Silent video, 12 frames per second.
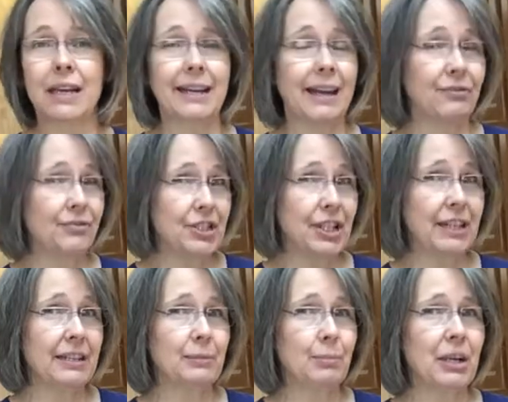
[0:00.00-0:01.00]
I haven't
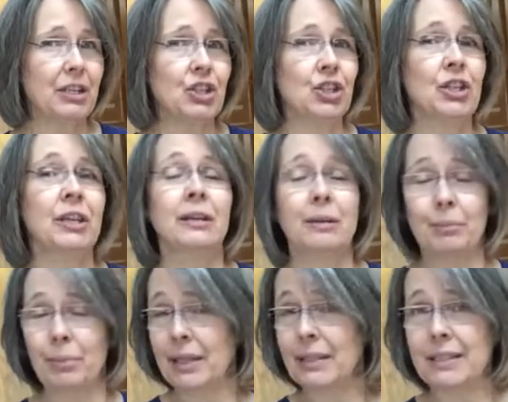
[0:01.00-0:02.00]
done it much,
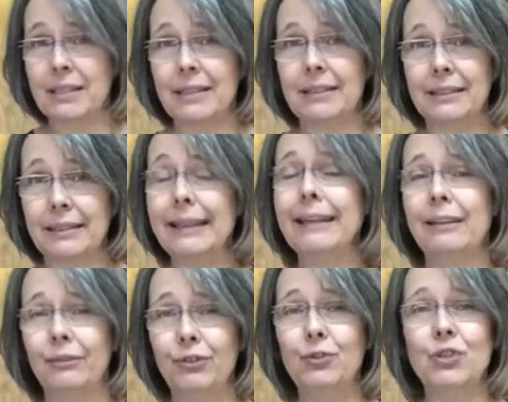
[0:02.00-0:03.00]
but a
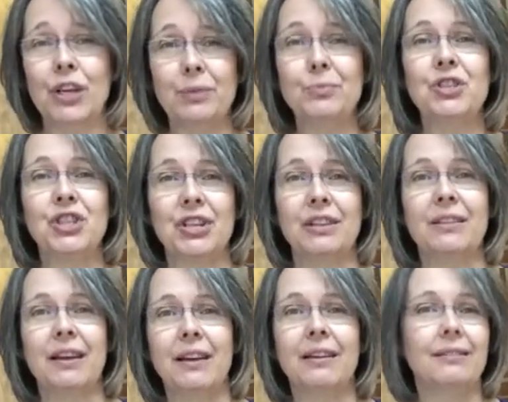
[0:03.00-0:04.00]
few times here and
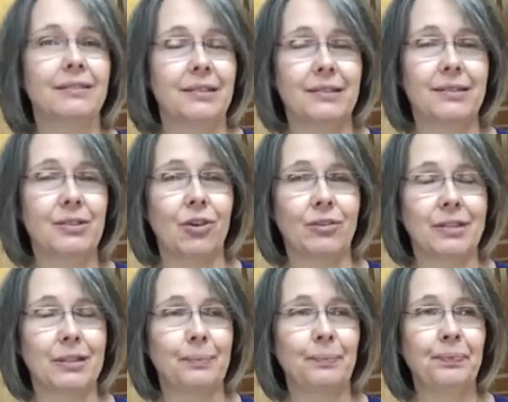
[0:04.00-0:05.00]
there, it's
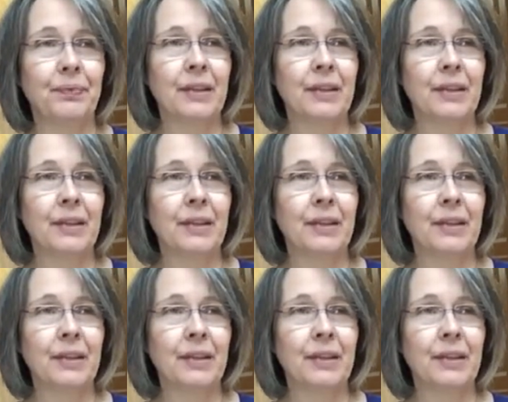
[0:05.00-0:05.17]
awesome.